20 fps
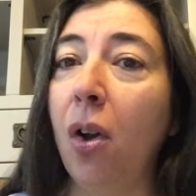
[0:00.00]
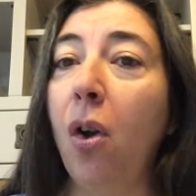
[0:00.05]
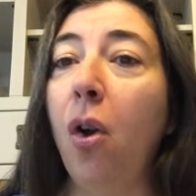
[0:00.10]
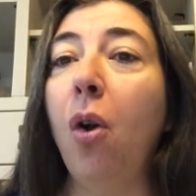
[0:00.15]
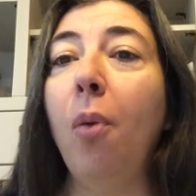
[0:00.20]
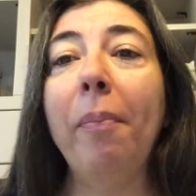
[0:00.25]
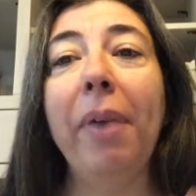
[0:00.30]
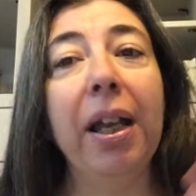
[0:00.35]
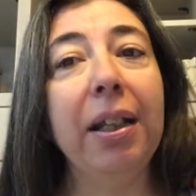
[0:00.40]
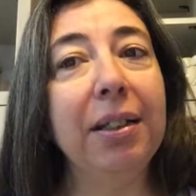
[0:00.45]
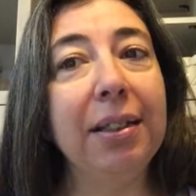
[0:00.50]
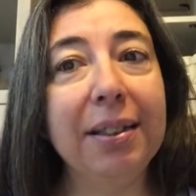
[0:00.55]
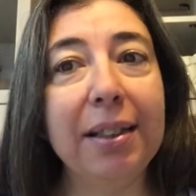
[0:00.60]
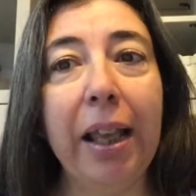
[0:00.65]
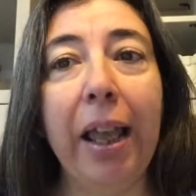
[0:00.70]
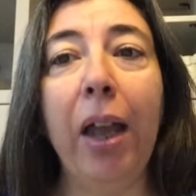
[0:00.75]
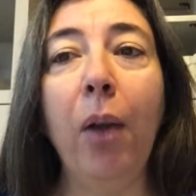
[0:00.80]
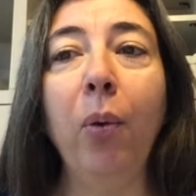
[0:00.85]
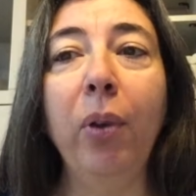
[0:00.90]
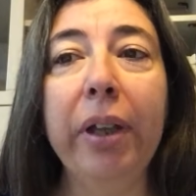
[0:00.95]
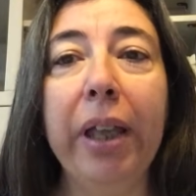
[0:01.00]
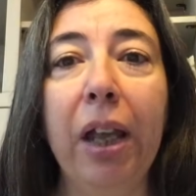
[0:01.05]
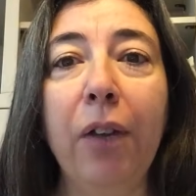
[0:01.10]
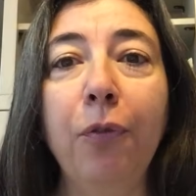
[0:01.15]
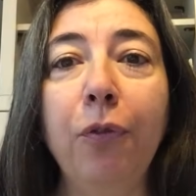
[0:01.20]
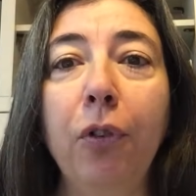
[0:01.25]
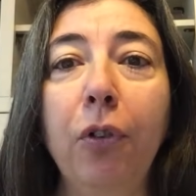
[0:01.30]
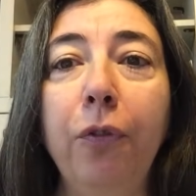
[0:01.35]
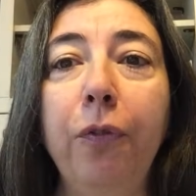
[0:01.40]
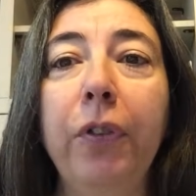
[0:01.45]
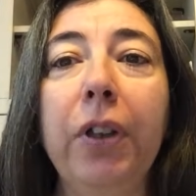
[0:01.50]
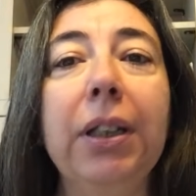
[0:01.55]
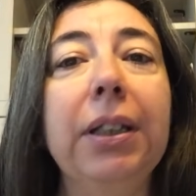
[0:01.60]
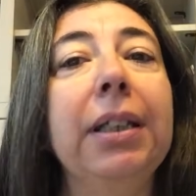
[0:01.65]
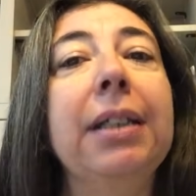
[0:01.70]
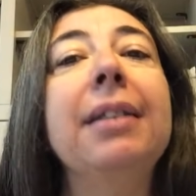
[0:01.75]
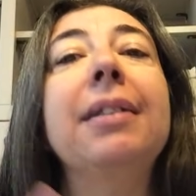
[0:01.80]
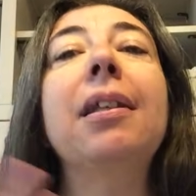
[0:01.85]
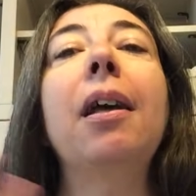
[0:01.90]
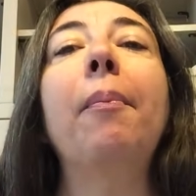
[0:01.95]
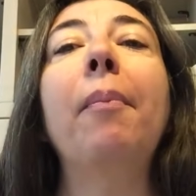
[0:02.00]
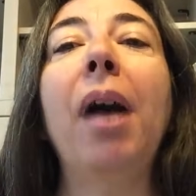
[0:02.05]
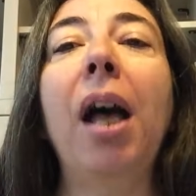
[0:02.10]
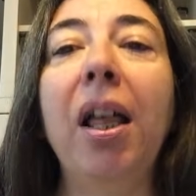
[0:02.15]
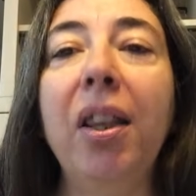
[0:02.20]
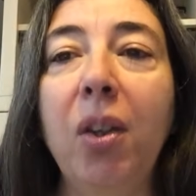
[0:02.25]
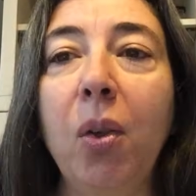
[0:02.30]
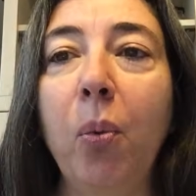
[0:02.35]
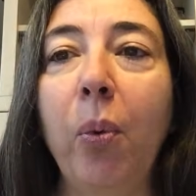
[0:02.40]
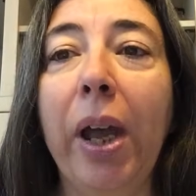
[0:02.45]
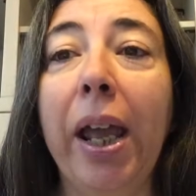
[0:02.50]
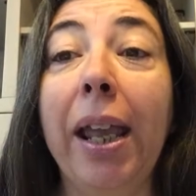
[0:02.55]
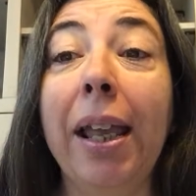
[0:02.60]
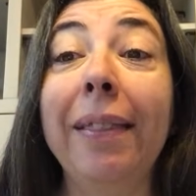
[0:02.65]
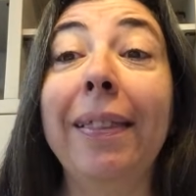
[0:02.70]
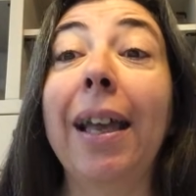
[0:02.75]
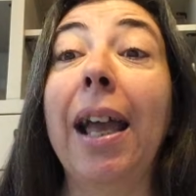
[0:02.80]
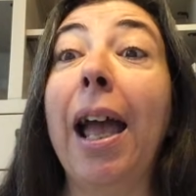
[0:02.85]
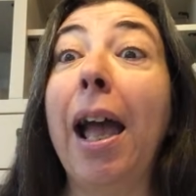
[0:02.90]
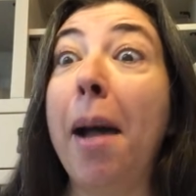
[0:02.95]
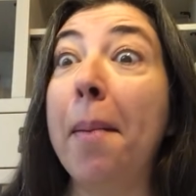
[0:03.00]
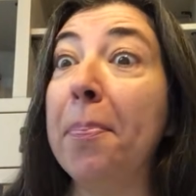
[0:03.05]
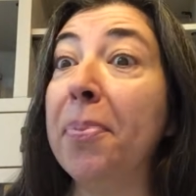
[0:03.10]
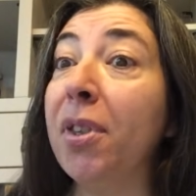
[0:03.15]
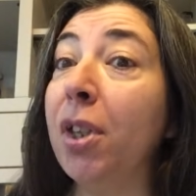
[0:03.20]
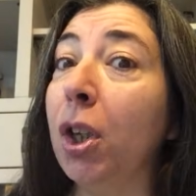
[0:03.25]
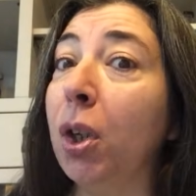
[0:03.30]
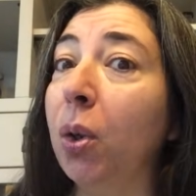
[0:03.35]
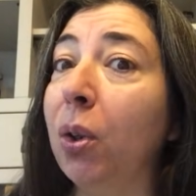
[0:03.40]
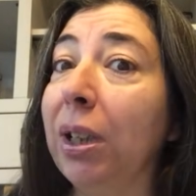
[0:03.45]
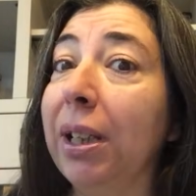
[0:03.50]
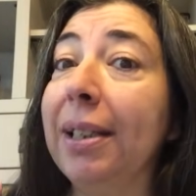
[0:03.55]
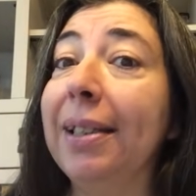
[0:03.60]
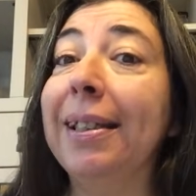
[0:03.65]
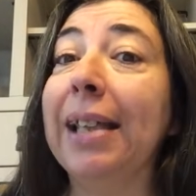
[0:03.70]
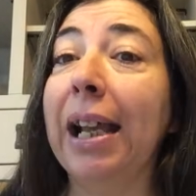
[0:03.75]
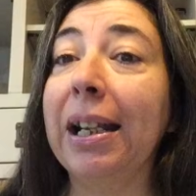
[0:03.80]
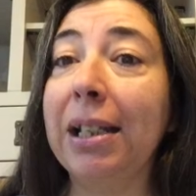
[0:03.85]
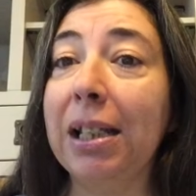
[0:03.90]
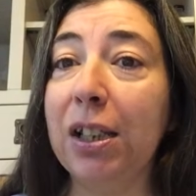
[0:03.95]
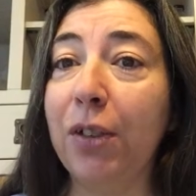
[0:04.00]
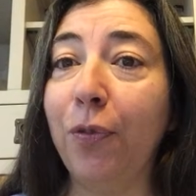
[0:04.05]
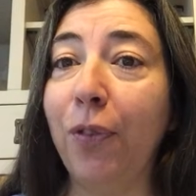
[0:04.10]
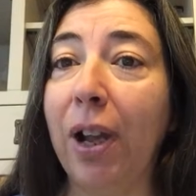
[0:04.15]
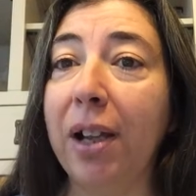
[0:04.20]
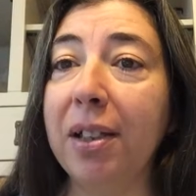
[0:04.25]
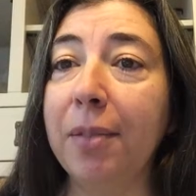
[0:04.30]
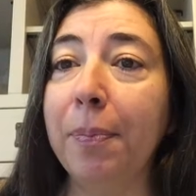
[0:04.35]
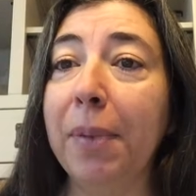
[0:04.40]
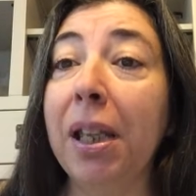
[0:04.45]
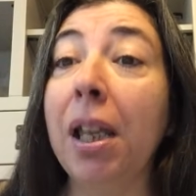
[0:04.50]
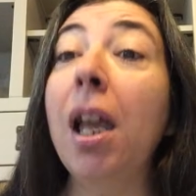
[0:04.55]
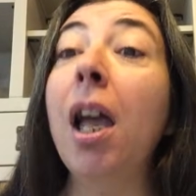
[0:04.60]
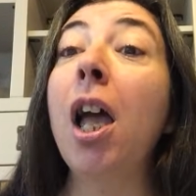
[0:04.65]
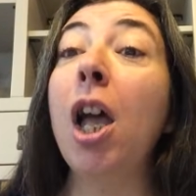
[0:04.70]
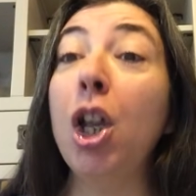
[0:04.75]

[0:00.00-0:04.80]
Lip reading: or my desire will get fulfilled in some other way that absolutely satisfies me